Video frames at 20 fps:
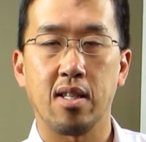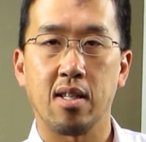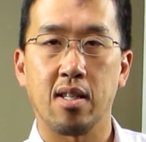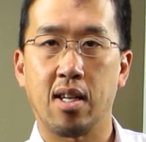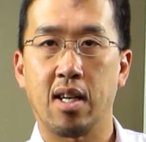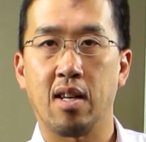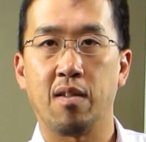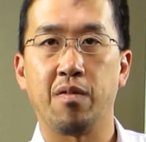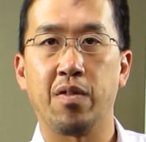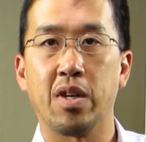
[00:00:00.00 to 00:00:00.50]
and
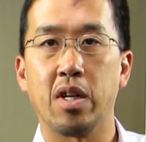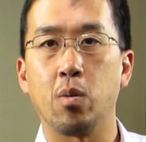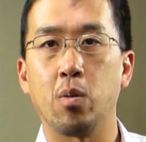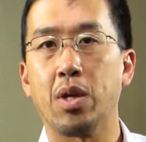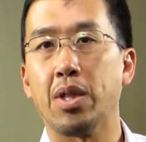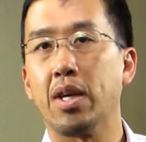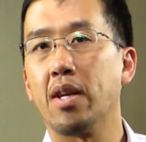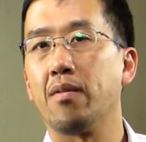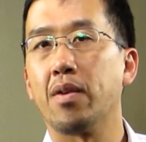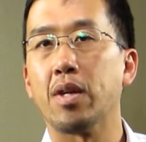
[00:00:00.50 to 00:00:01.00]
kind of fiddle
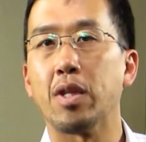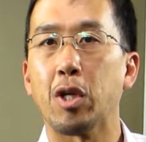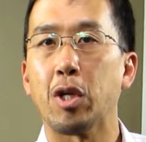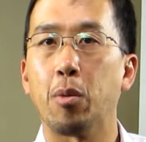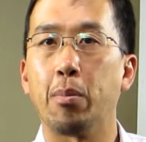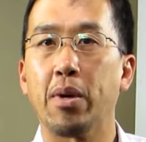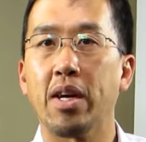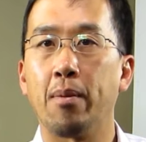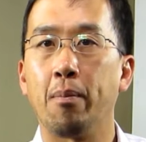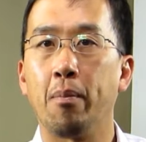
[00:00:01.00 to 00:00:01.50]
with it for a
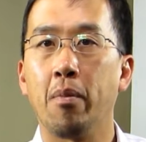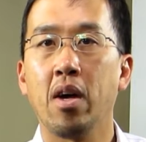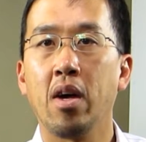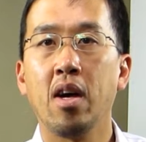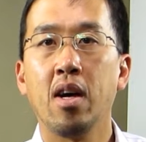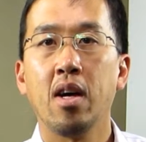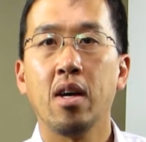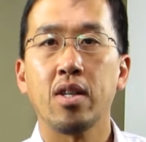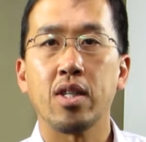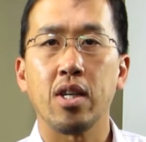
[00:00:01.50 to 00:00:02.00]
little bit.
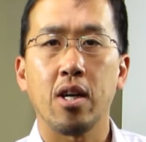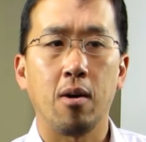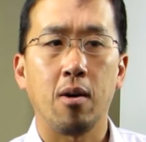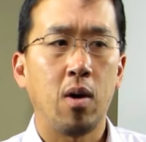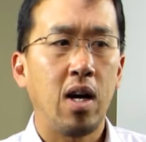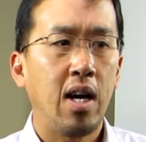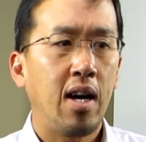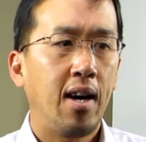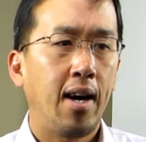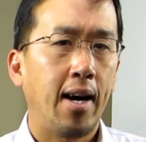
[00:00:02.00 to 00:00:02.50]

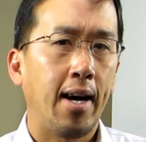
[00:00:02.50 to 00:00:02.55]
So.